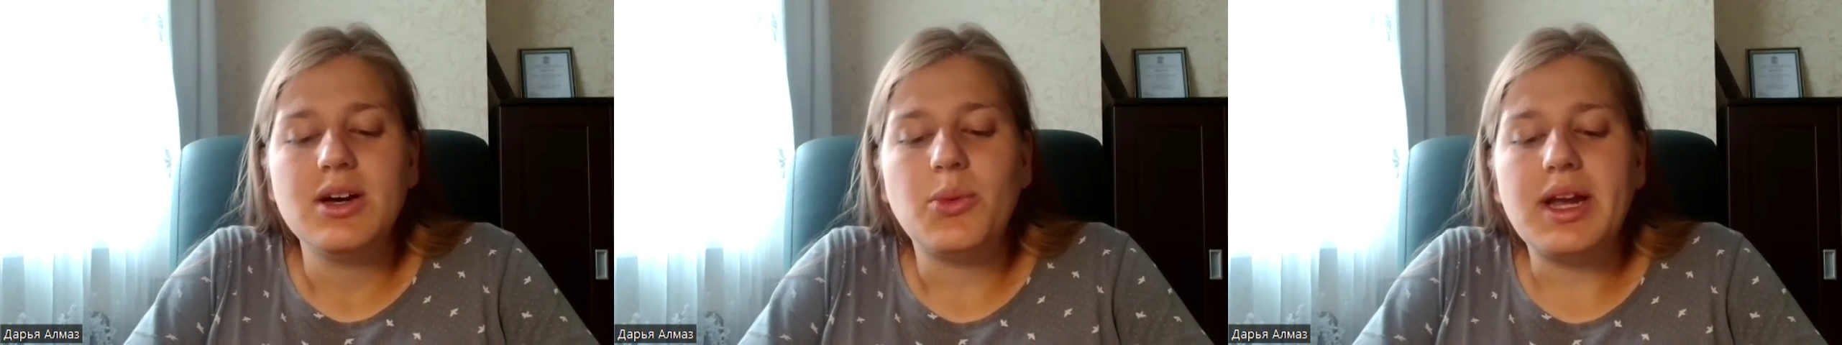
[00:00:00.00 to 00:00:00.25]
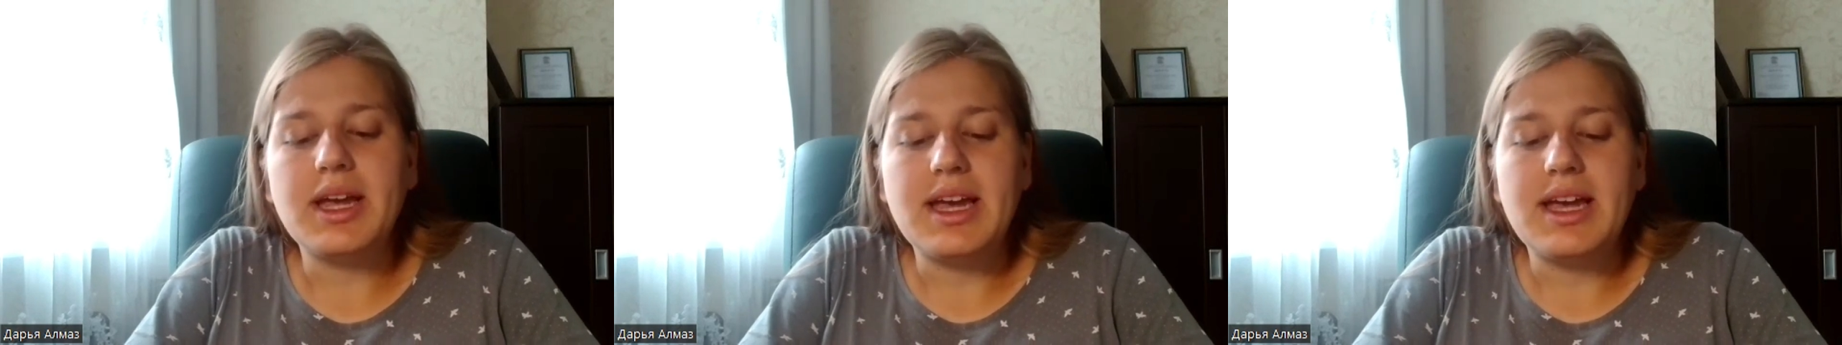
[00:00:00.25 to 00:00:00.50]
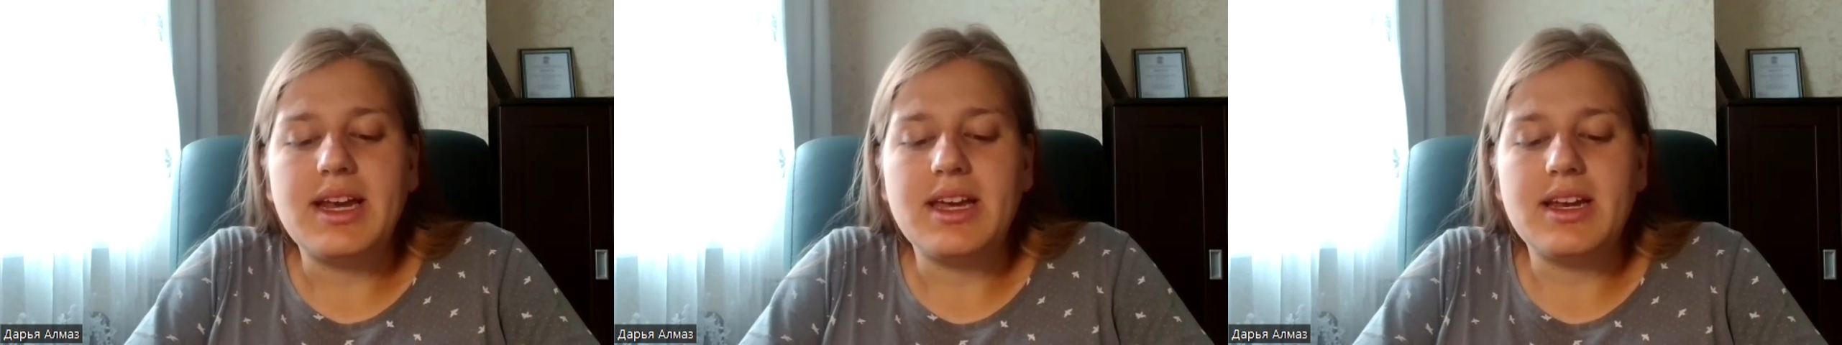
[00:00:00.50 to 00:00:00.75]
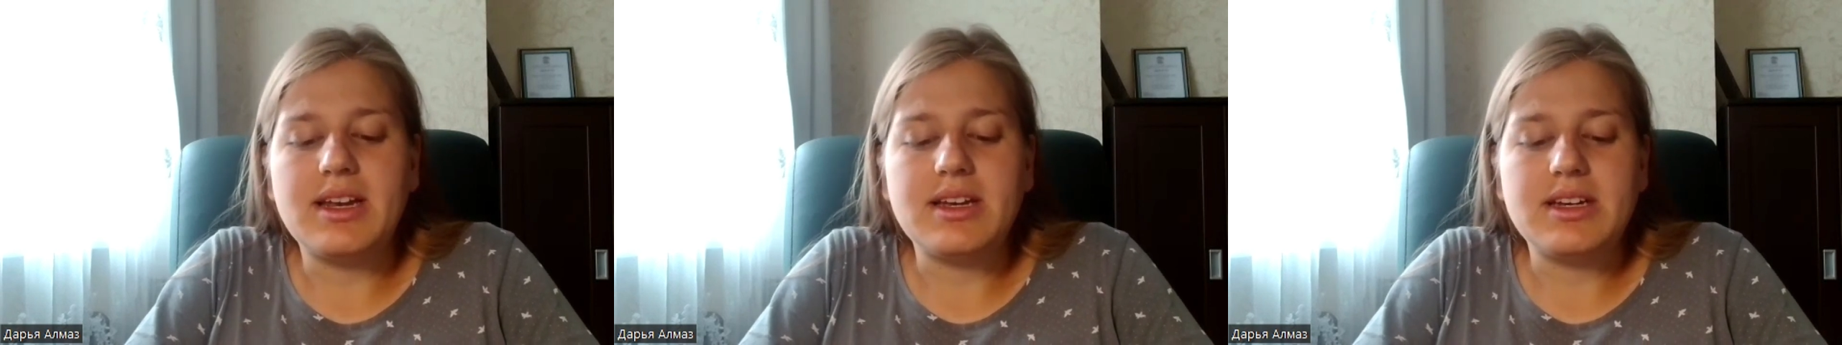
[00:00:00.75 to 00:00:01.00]
working
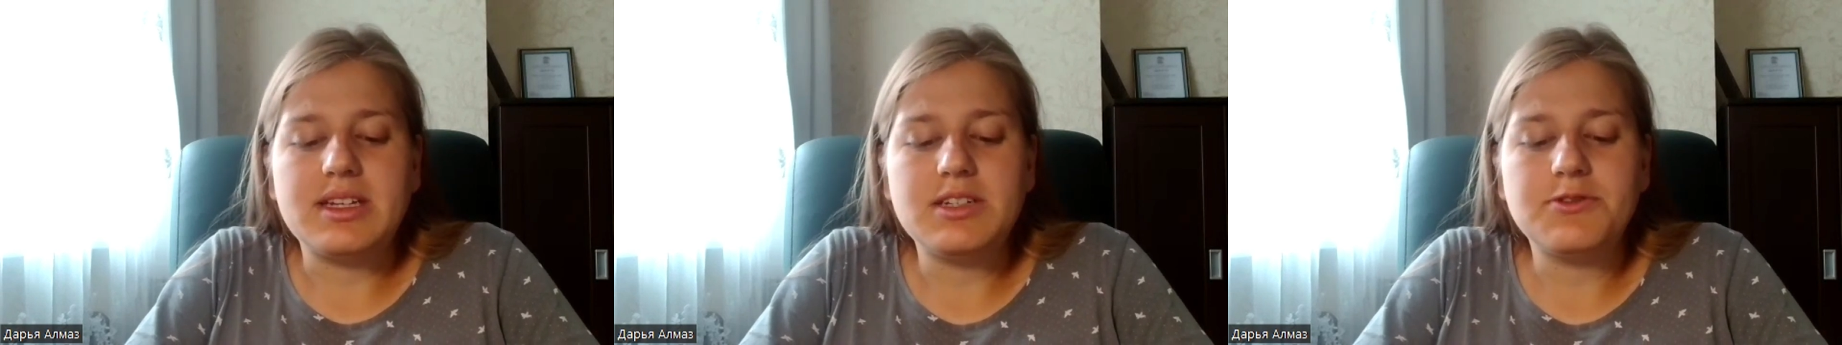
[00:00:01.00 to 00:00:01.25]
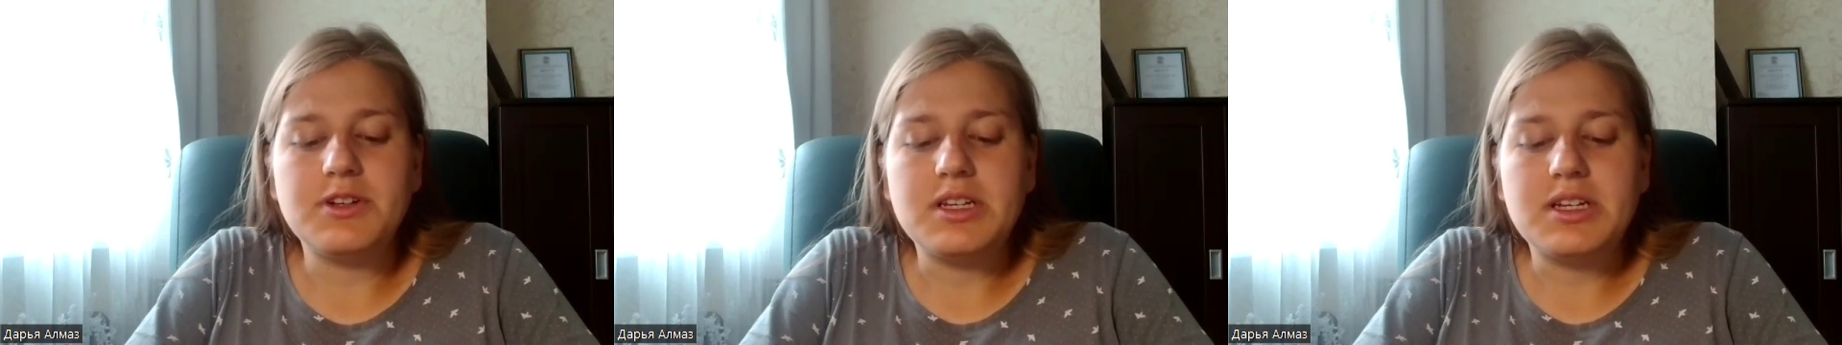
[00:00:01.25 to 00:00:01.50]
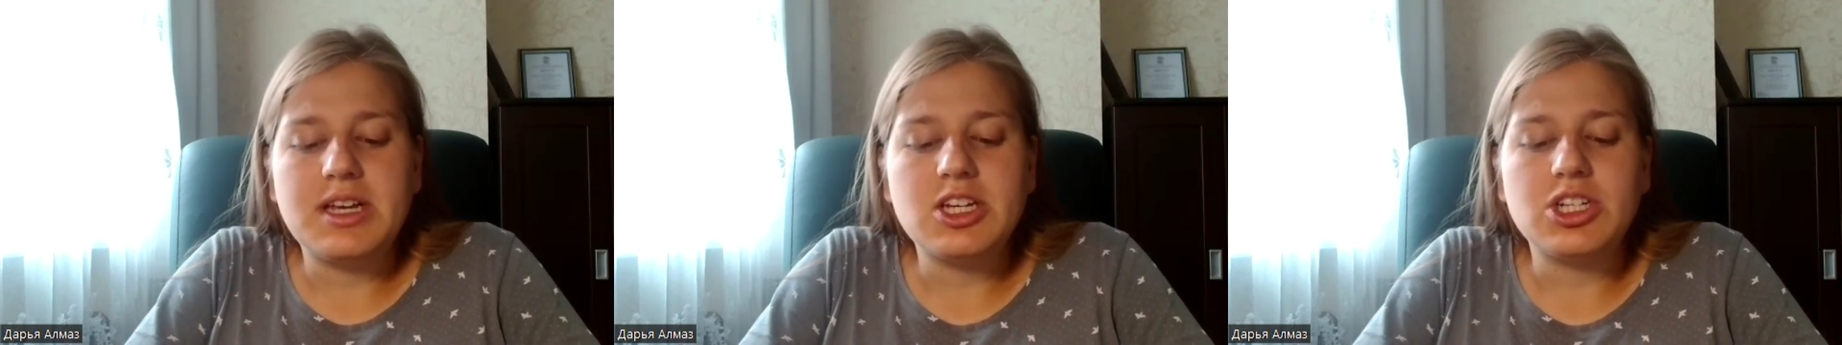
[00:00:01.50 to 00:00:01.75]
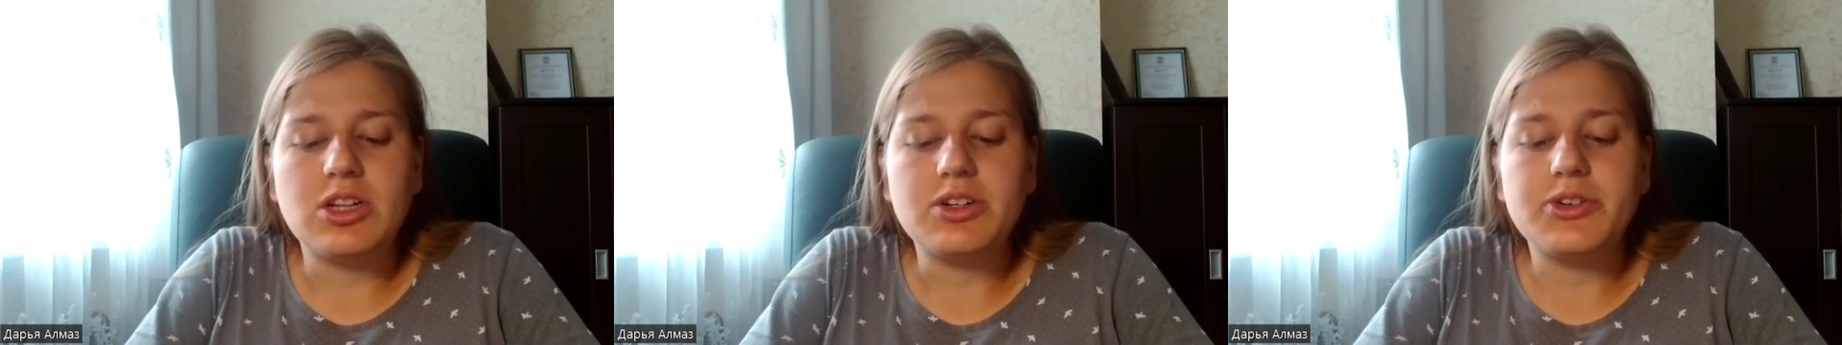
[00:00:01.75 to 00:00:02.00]
in different
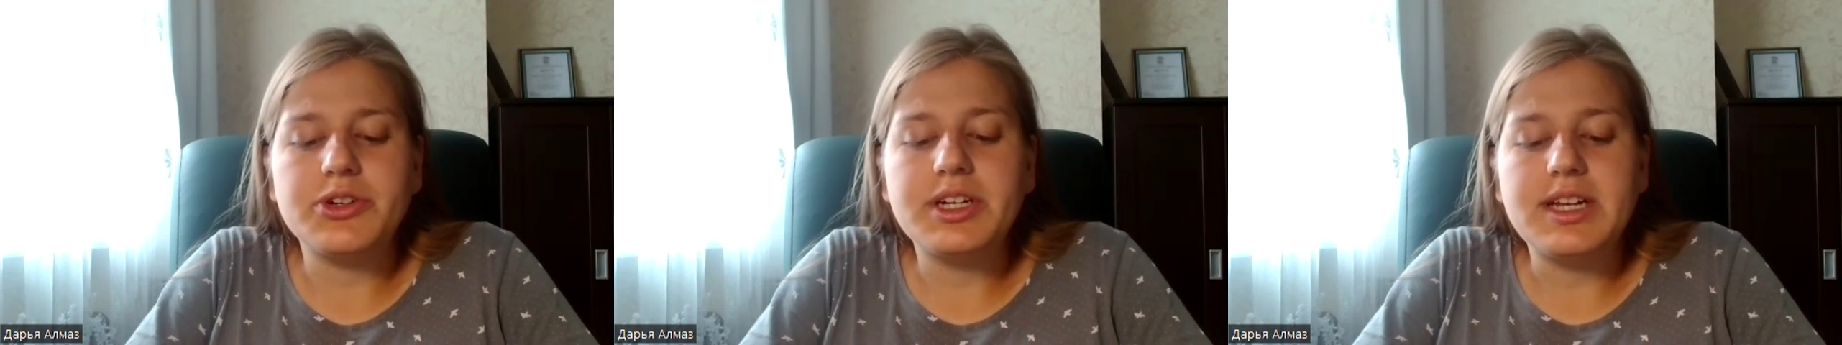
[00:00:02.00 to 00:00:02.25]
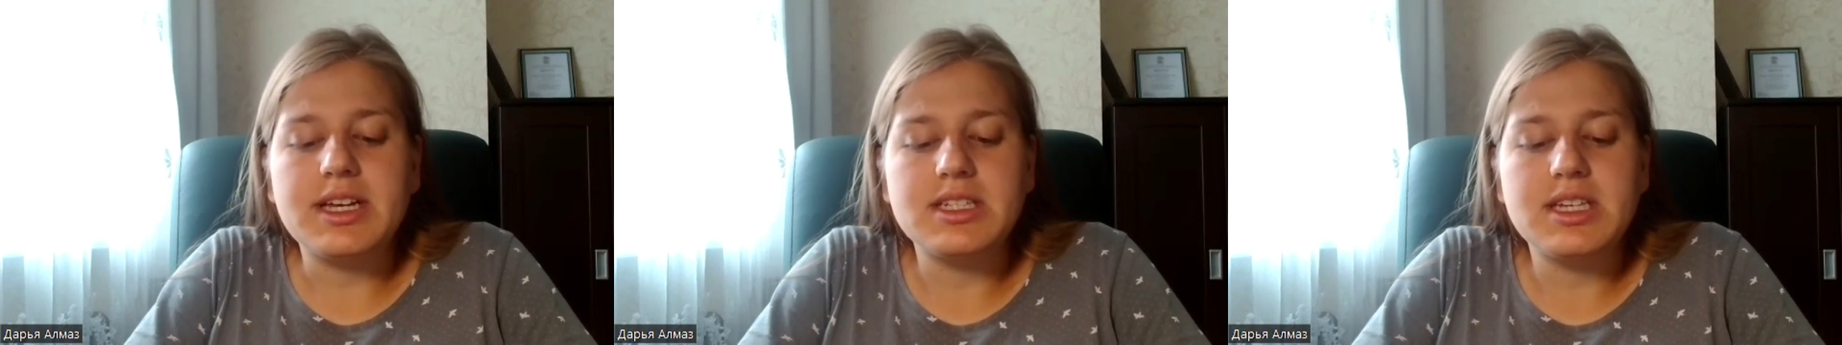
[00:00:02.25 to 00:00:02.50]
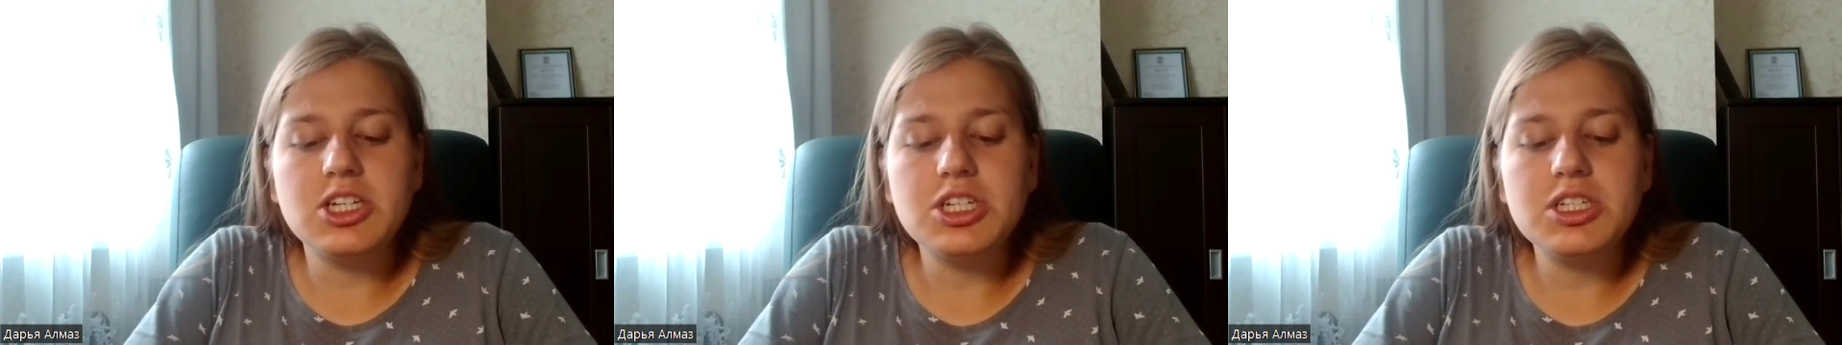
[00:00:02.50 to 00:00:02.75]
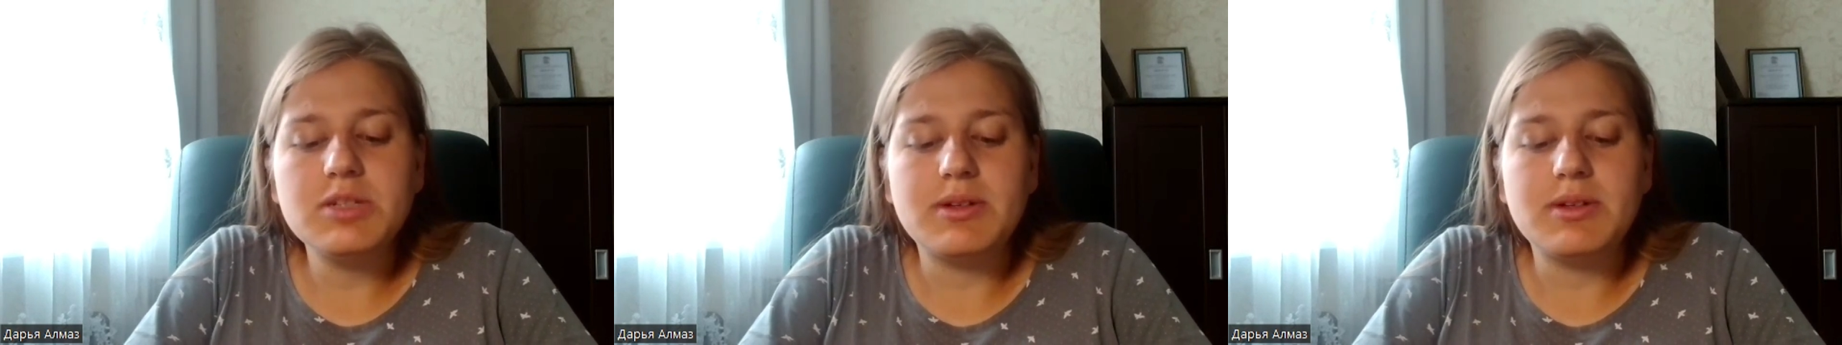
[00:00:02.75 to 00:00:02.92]
international organizations.